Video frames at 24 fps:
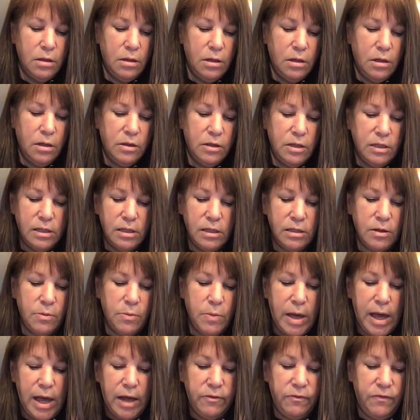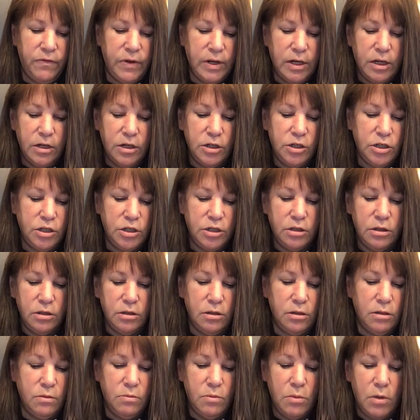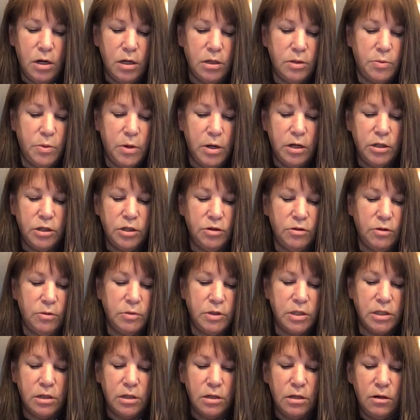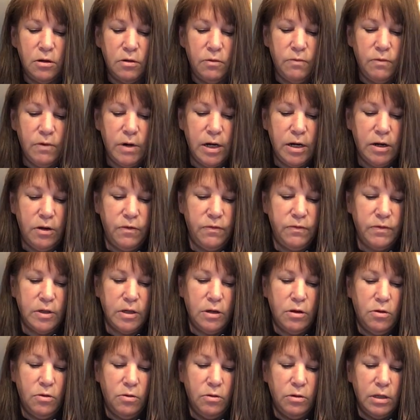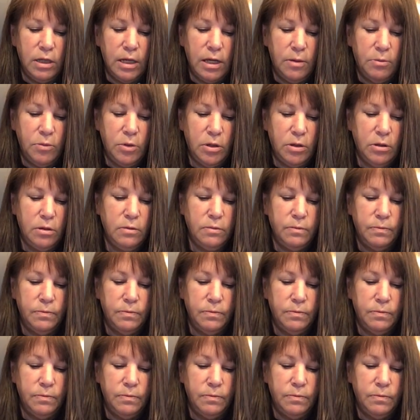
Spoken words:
and this is a matte finish Mod Podge, so I'm just going to go right over the whole label.